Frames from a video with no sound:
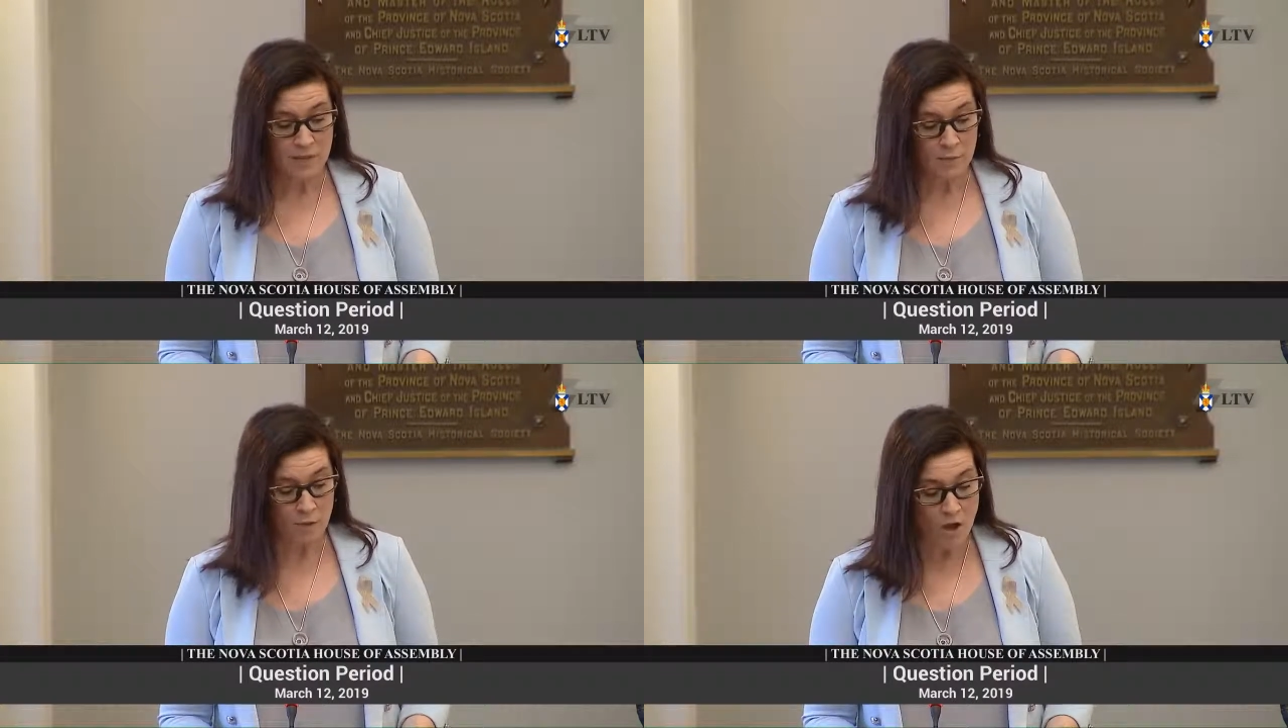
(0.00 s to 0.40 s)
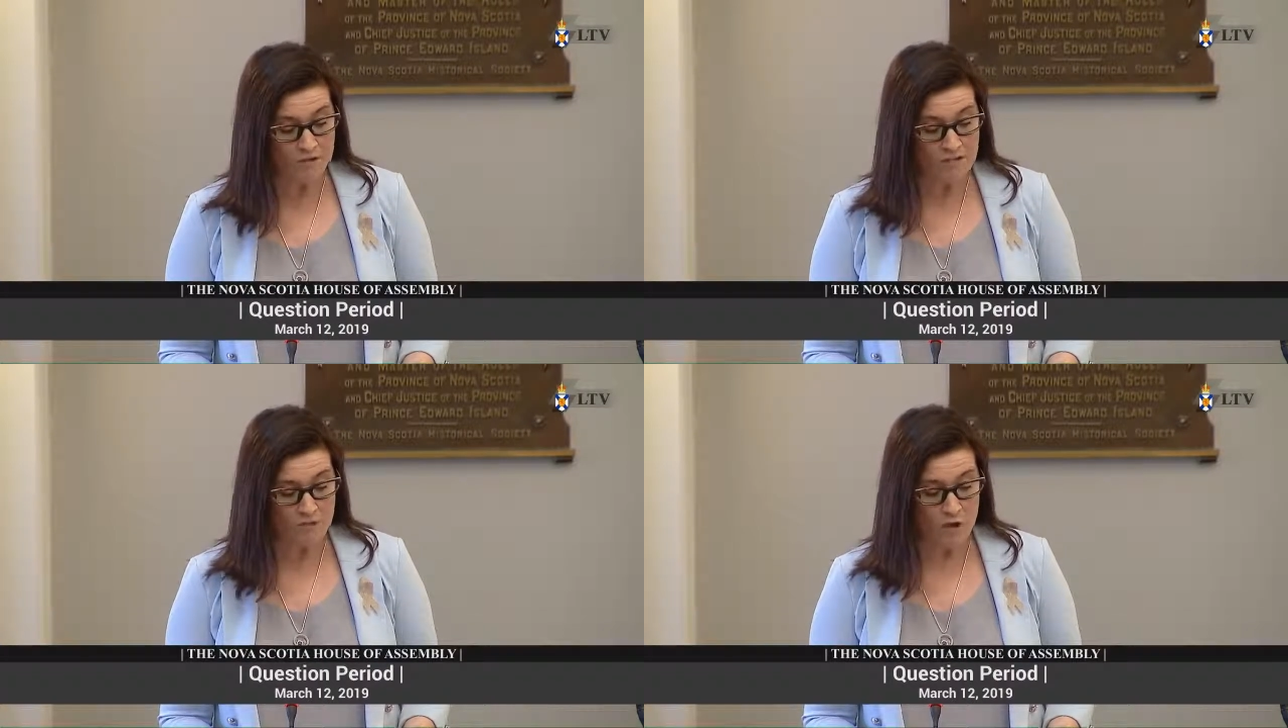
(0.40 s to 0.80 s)
the
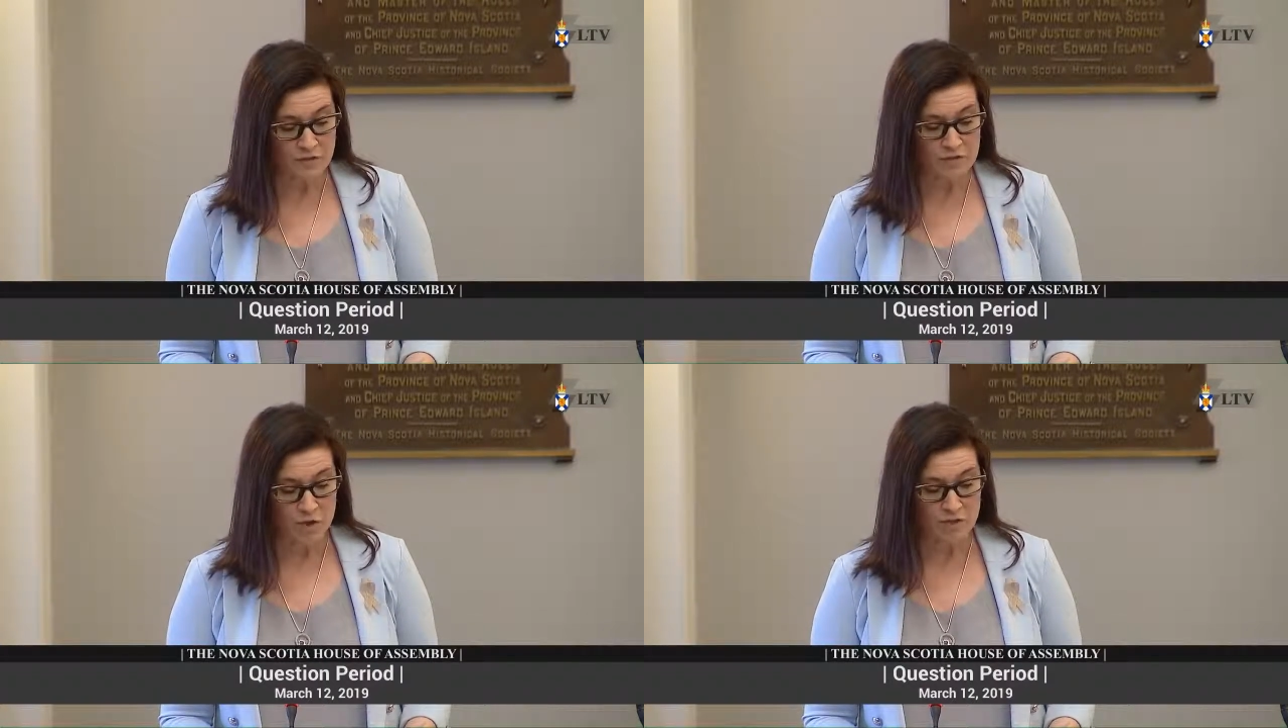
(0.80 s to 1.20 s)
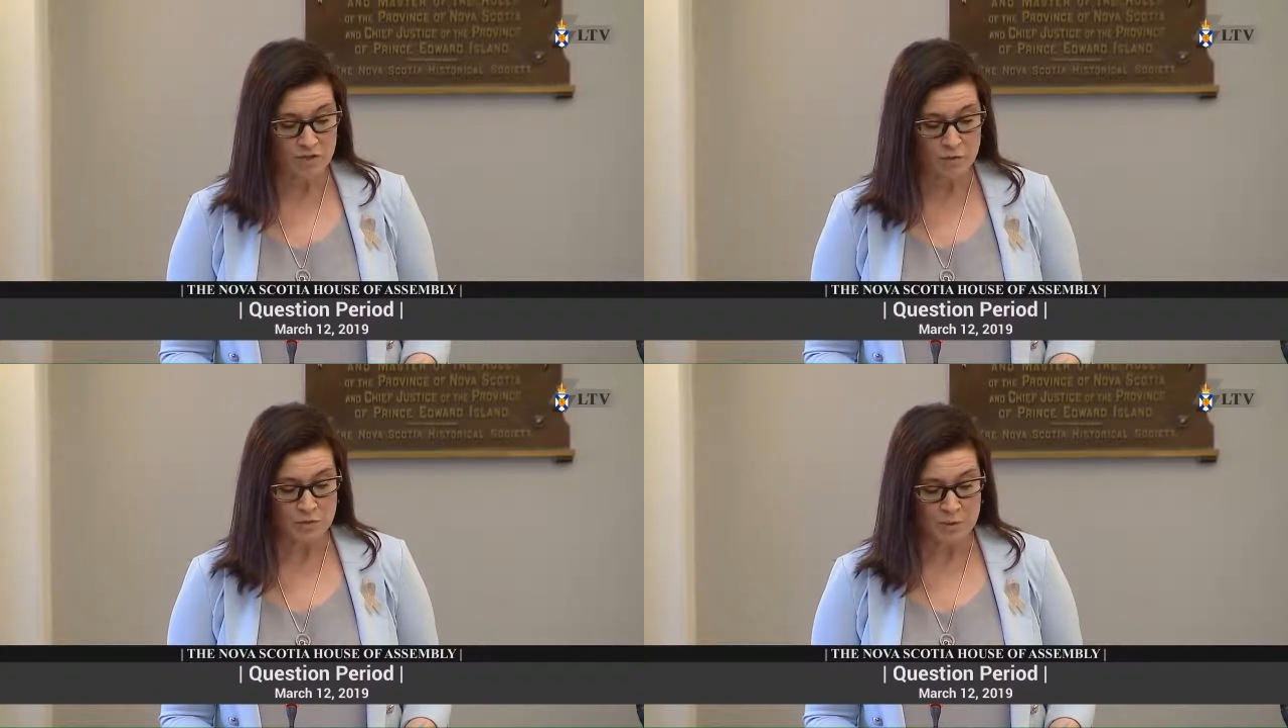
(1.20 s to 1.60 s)
province of Nova Scotia
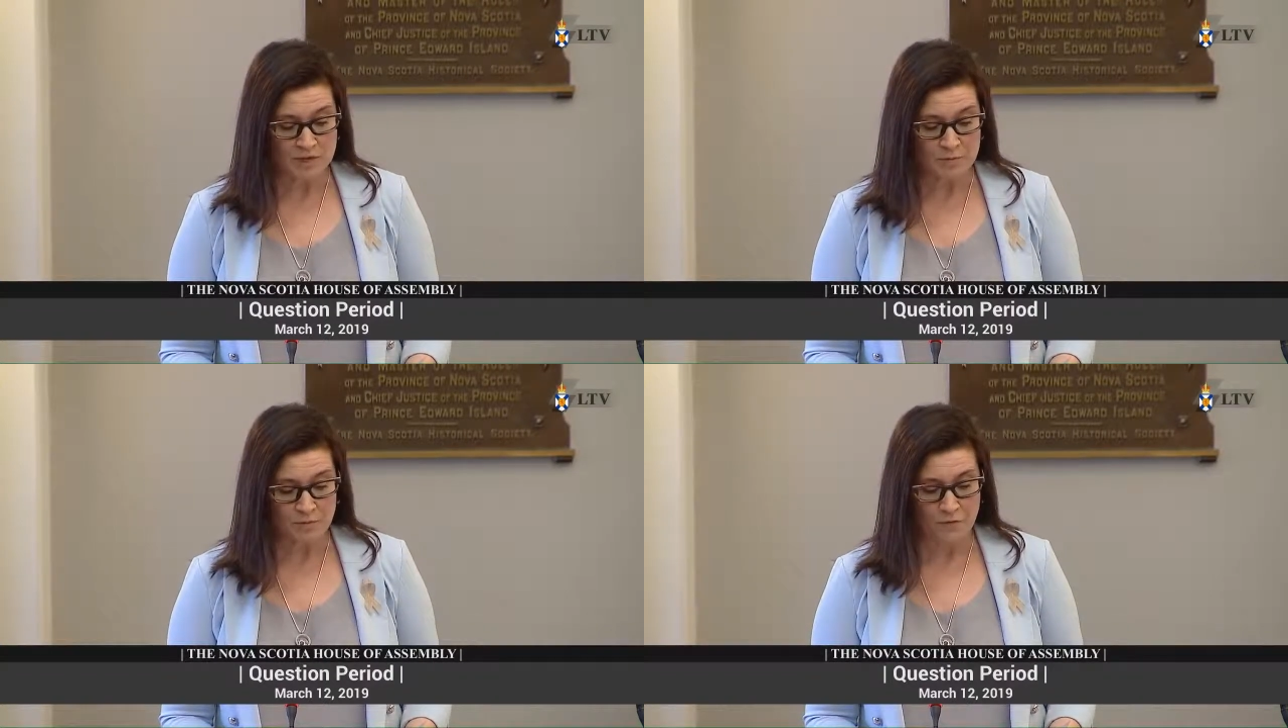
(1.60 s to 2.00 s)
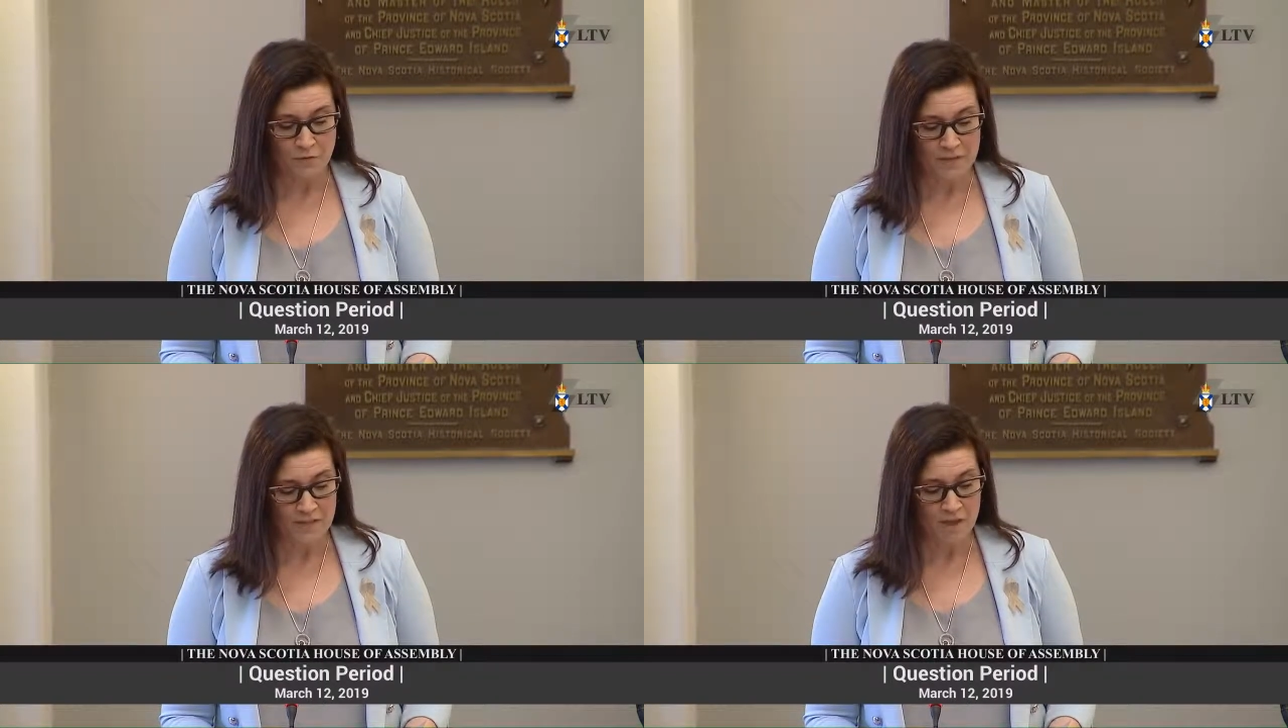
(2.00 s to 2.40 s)
is responsible for
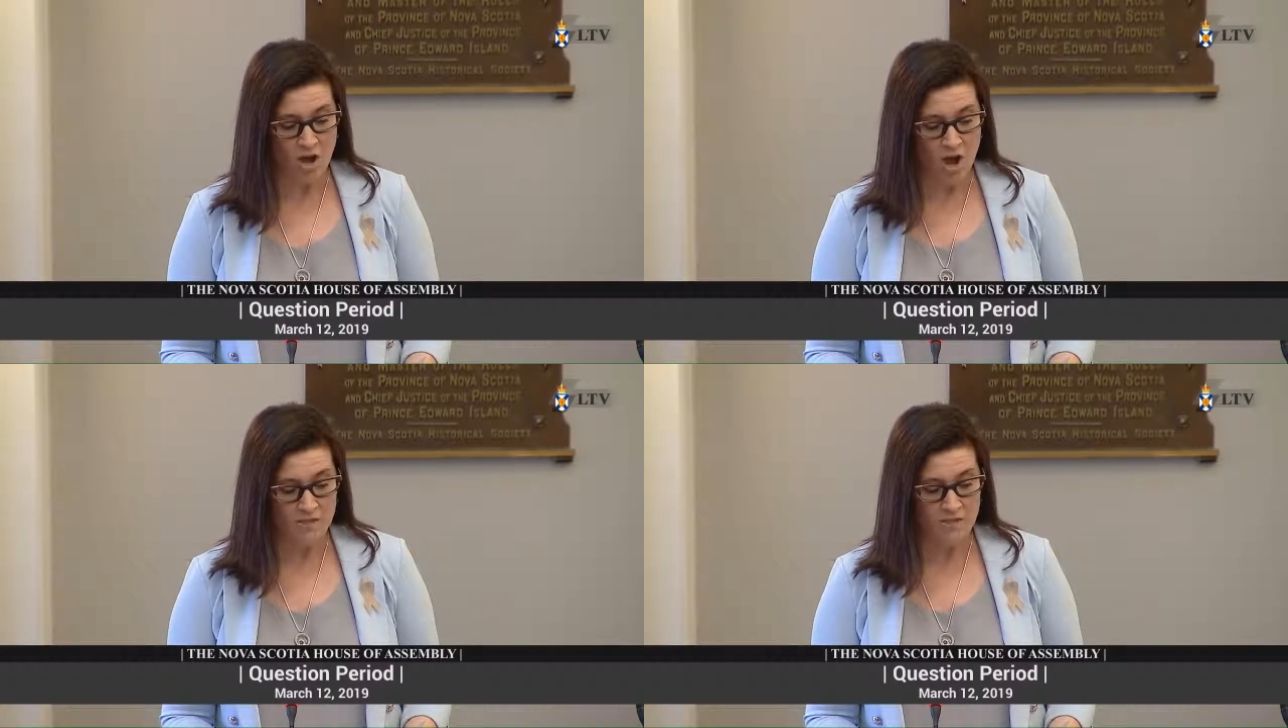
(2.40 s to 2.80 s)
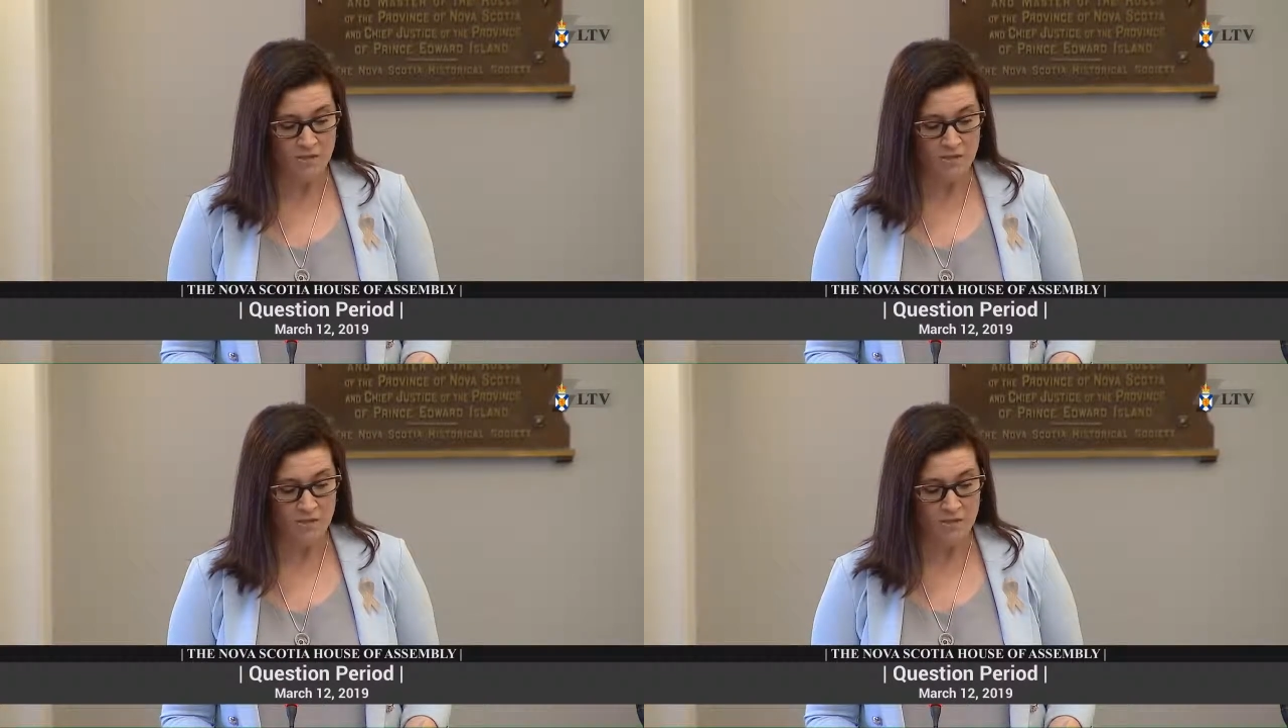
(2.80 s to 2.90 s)
funding the costs,